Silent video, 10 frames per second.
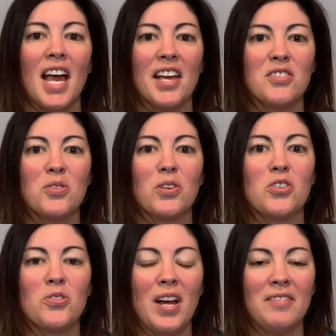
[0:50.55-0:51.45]
as your
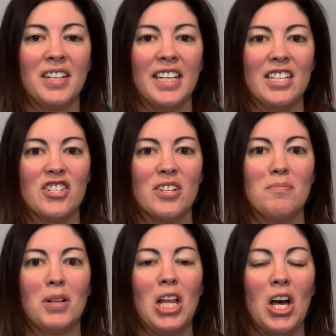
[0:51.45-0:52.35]
travel
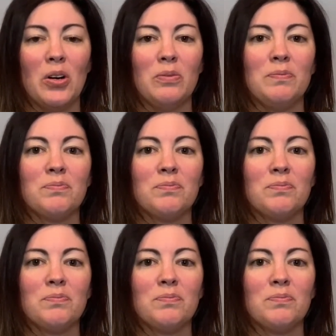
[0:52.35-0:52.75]
agent below.